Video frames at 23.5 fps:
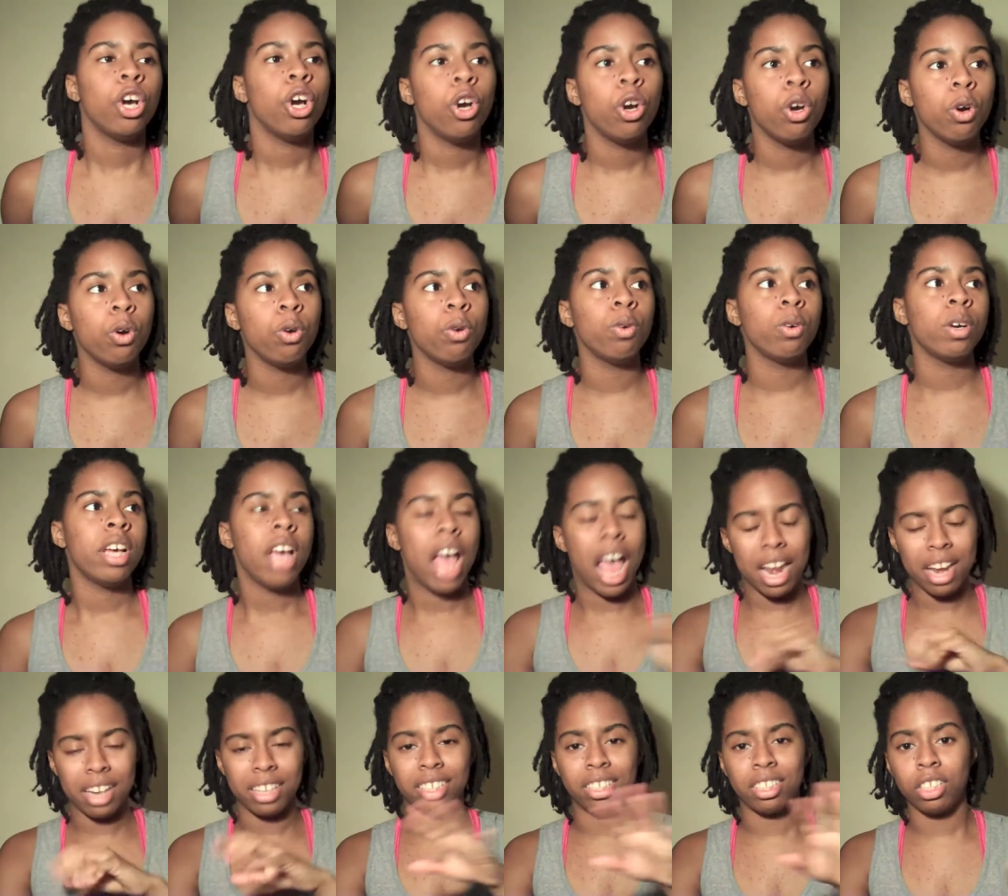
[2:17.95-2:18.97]
Who,
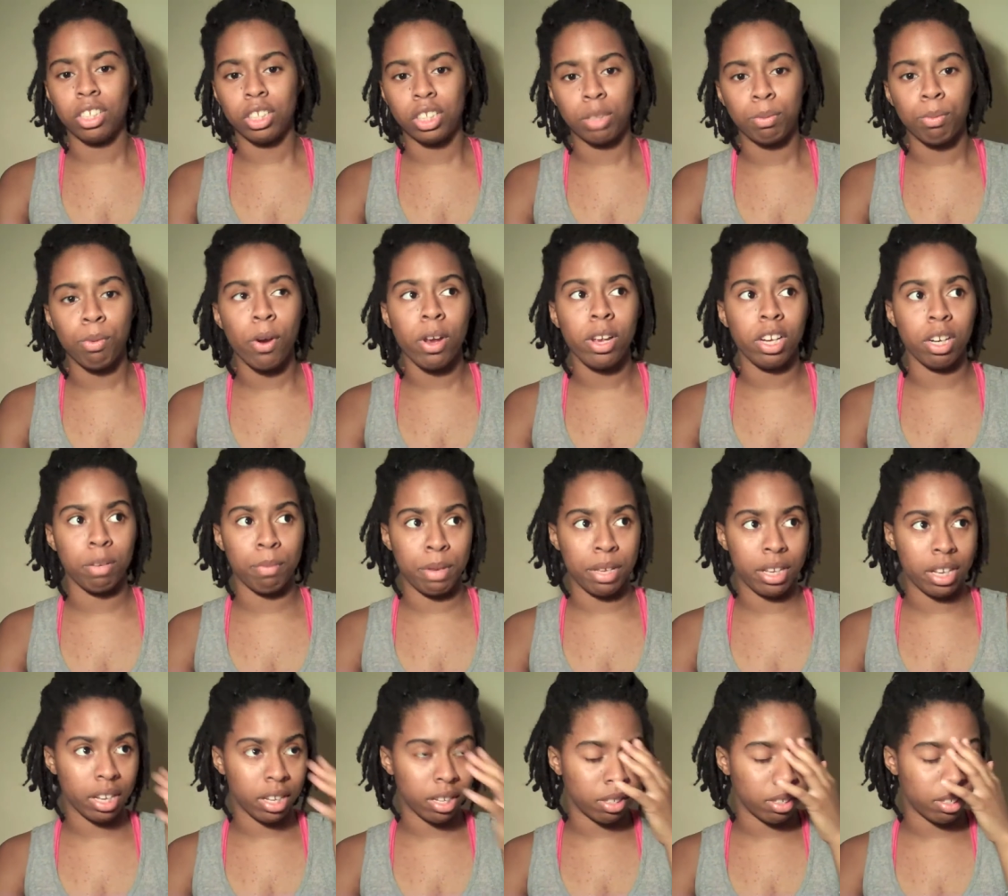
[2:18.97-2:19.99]
and this isn't a spoiler
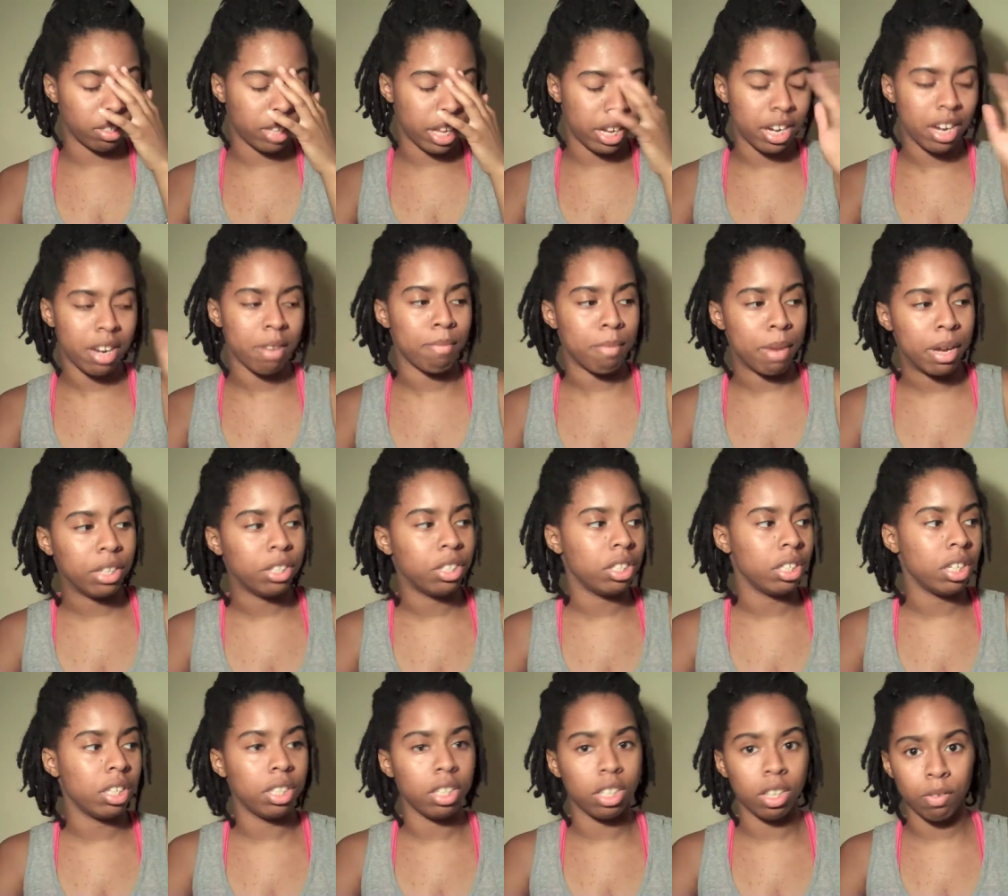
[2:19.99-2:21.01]
because they didn't
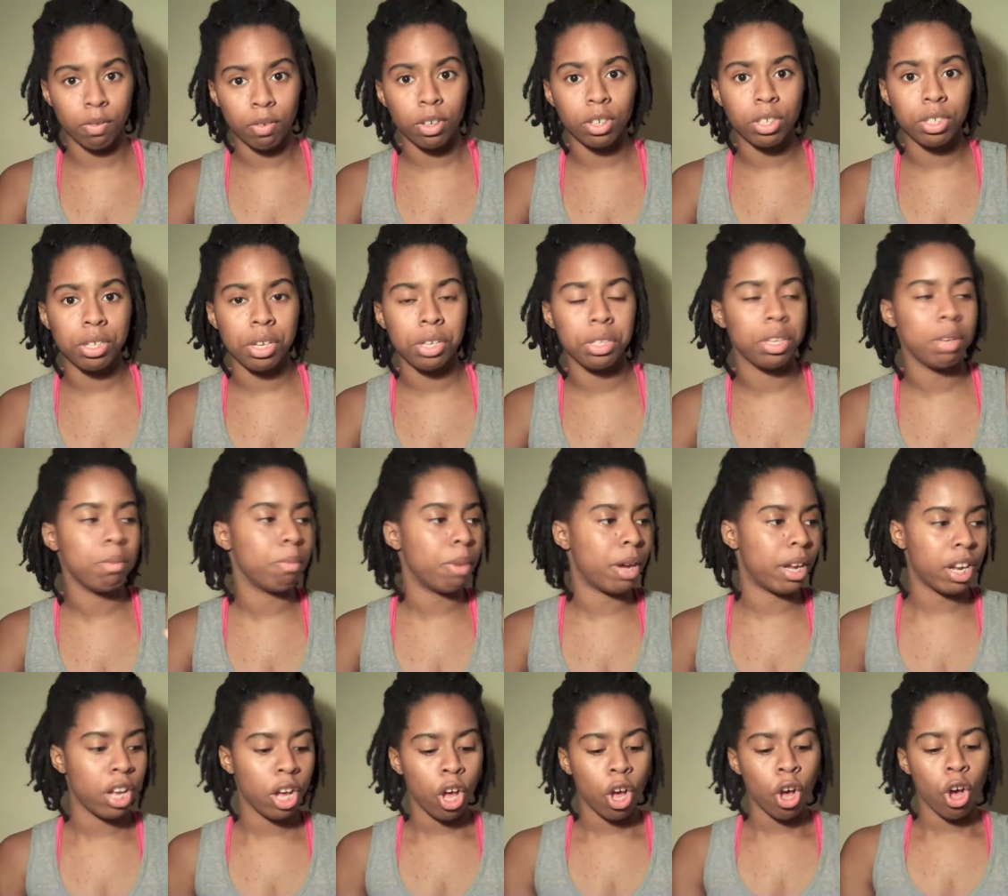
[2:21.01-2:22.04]
mention this in the first season,
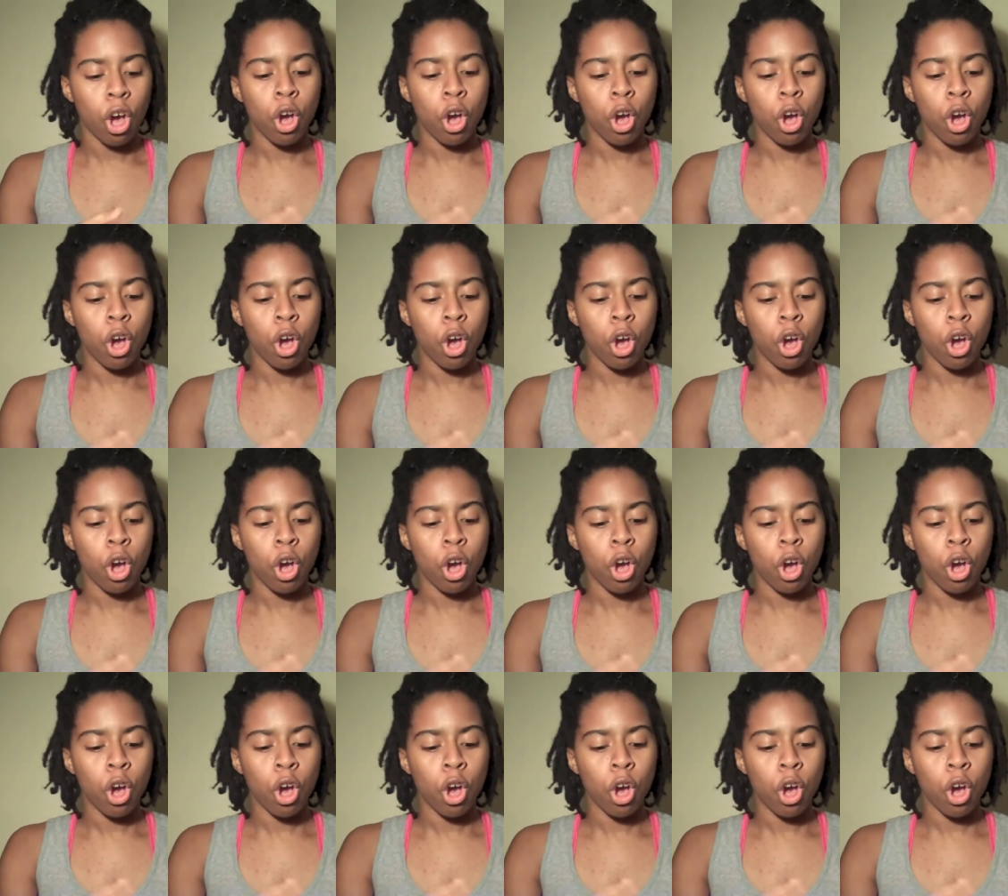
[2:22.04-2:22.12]
but